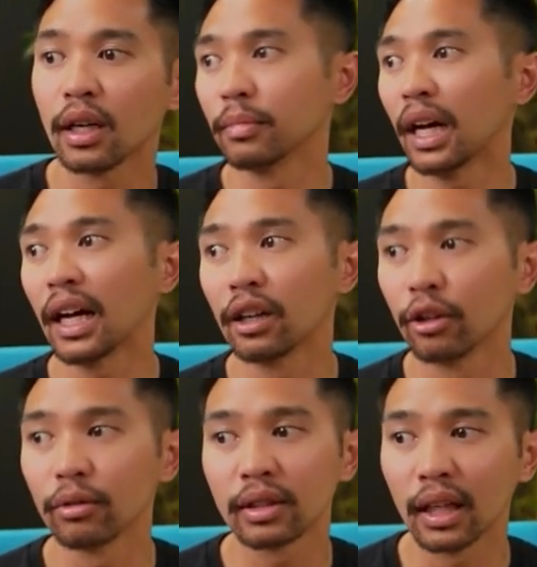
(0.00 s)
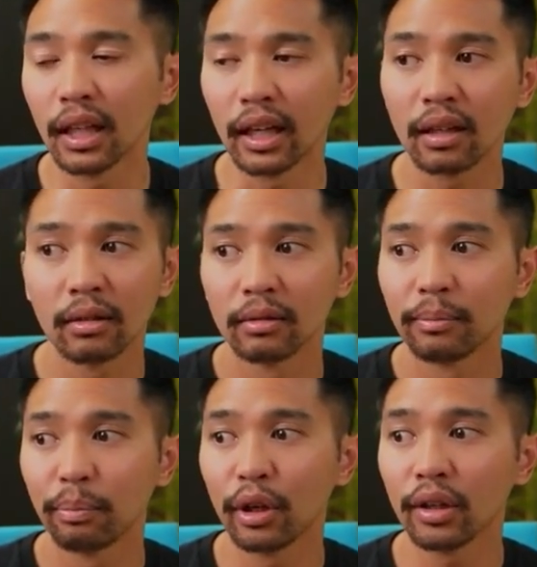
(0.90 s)
I don't know, say like
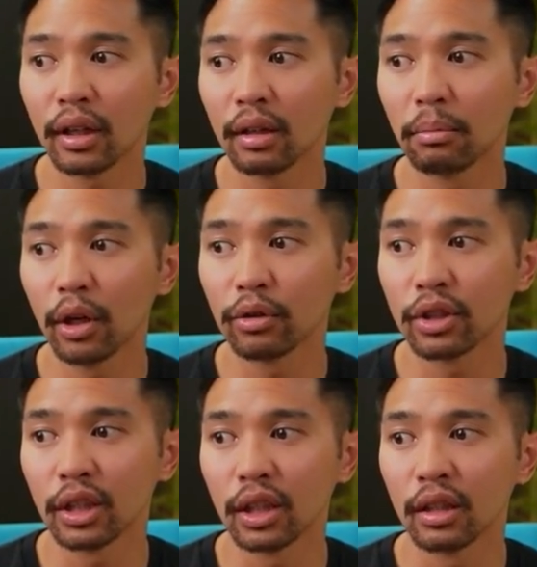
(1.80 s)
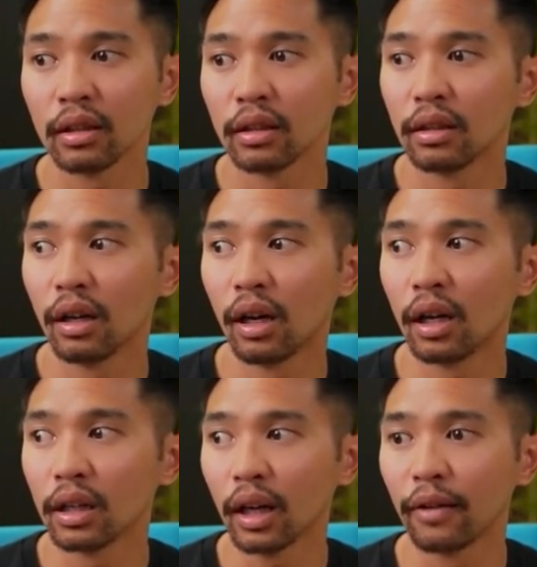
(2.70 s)
put an emoji
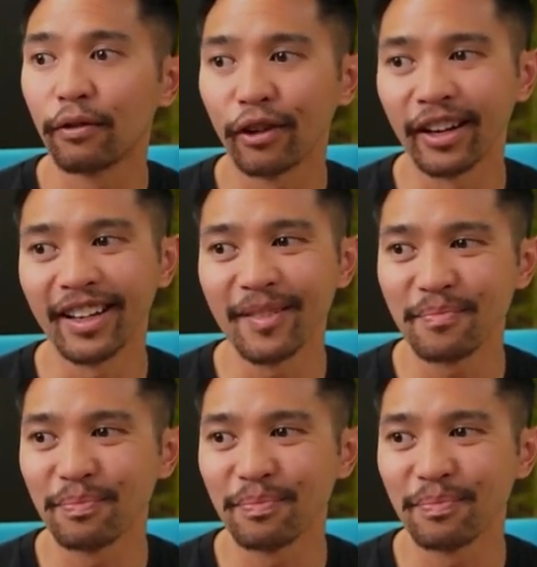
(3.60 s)
on every